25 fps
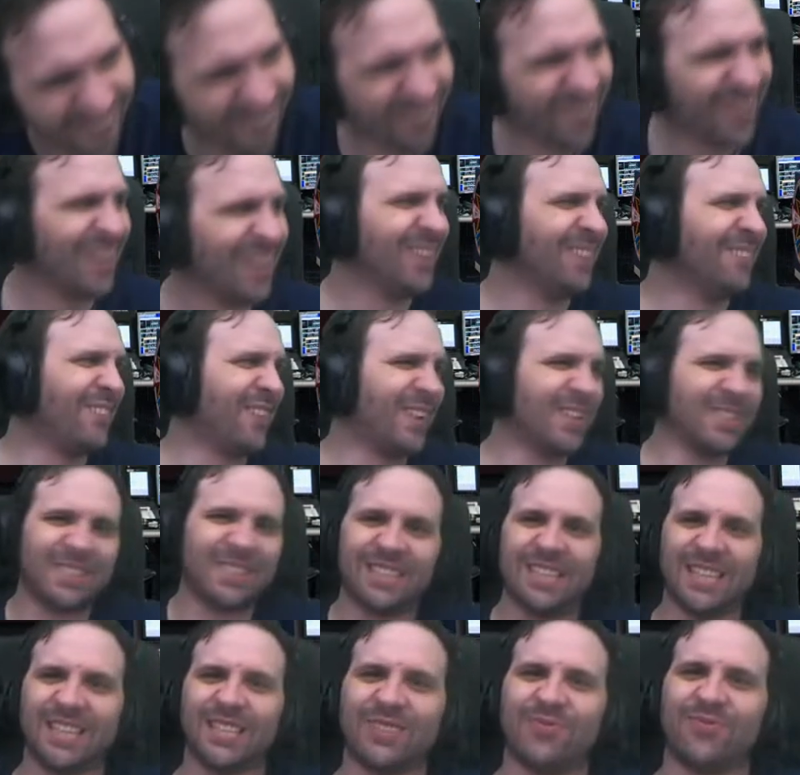One of the first
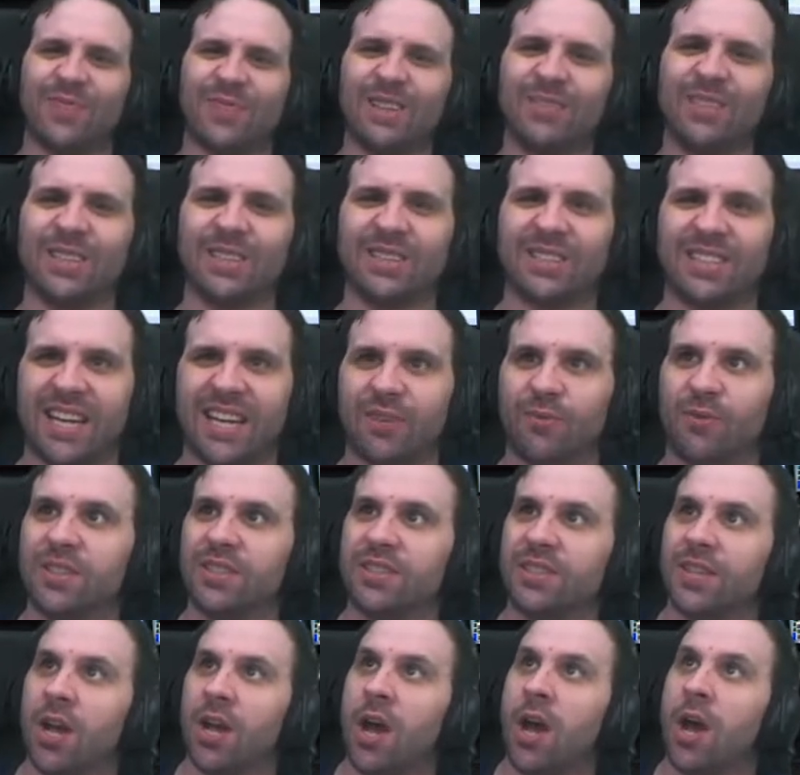things Brimo said
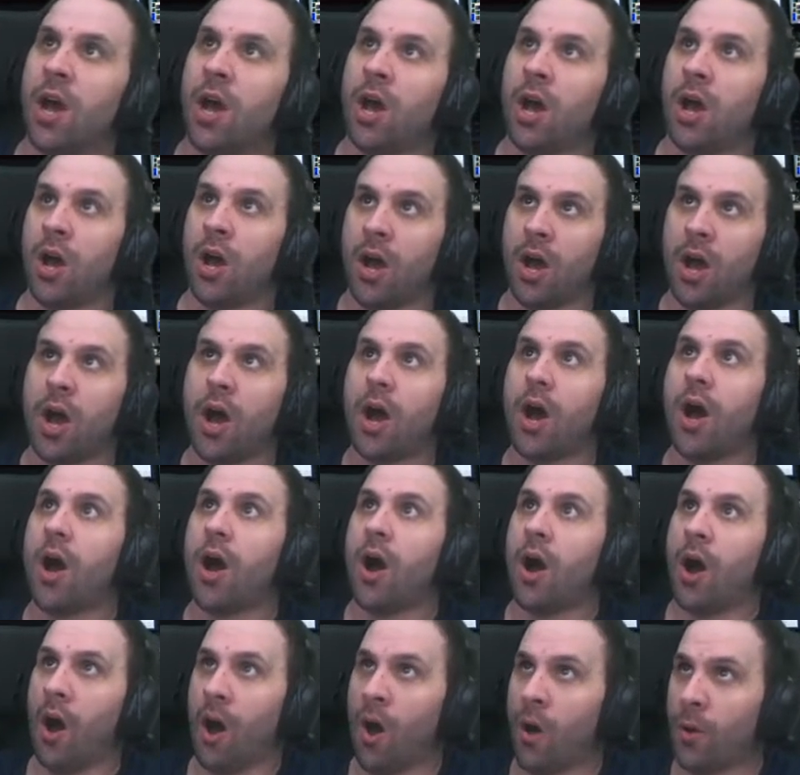was,
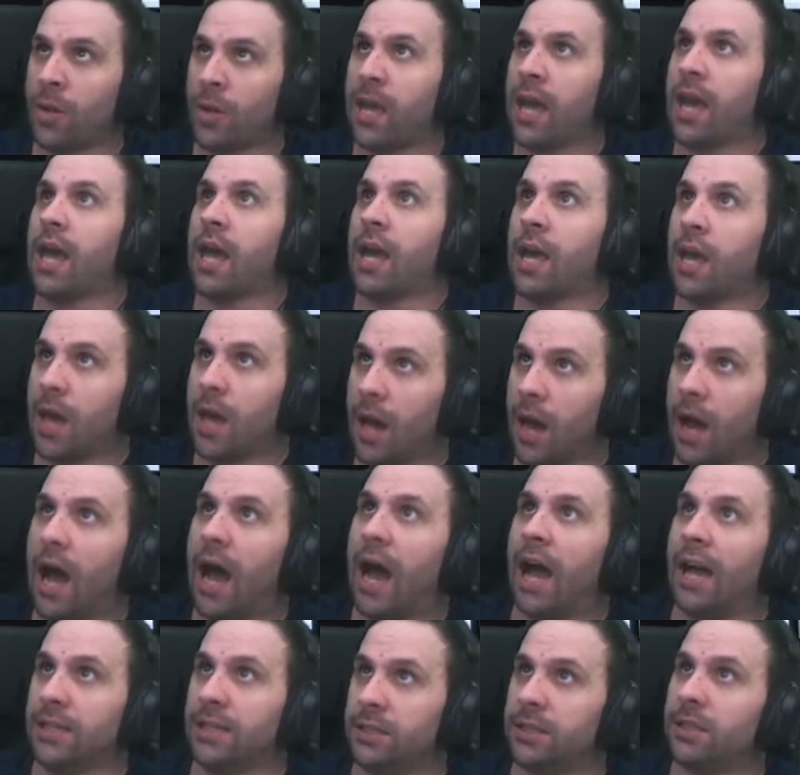Okay,
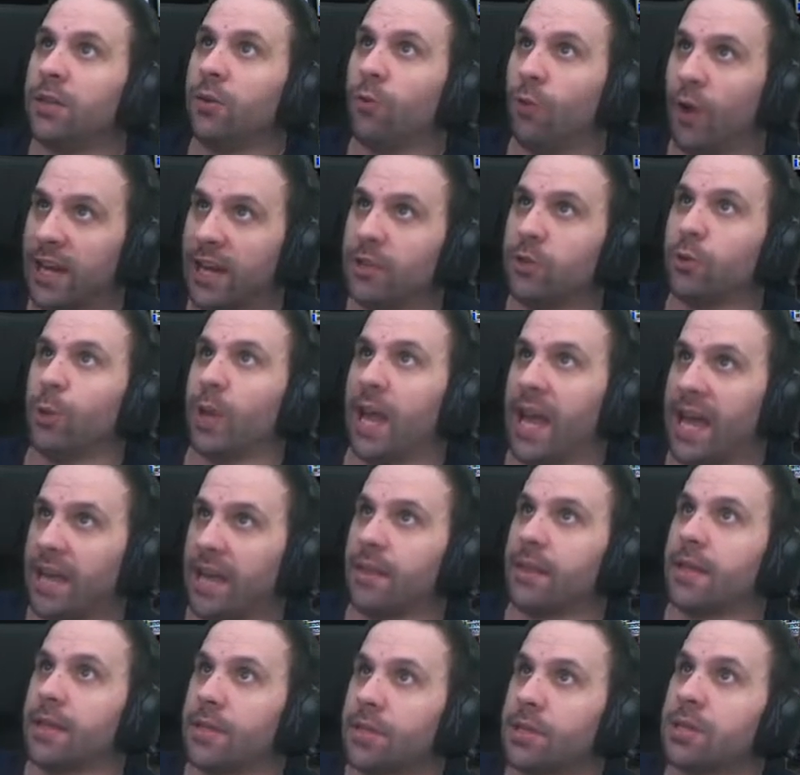I see why you
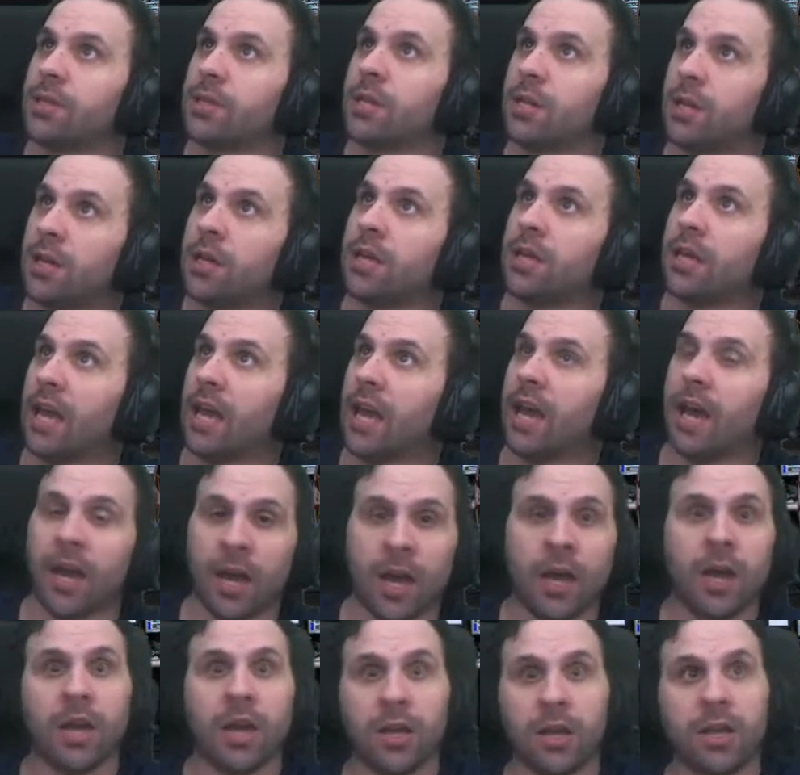like this. Yeah,
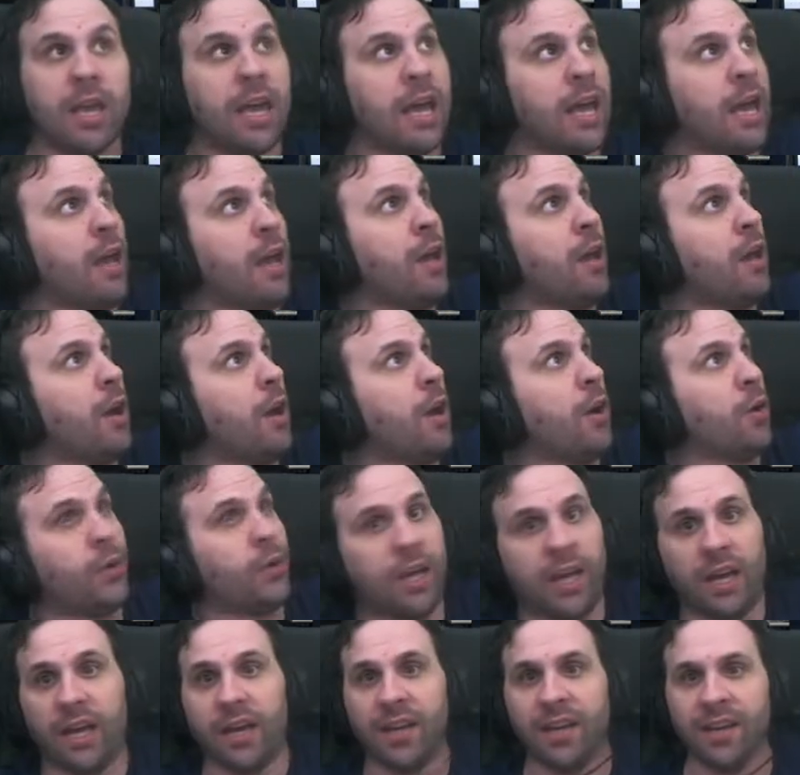yeah, okay.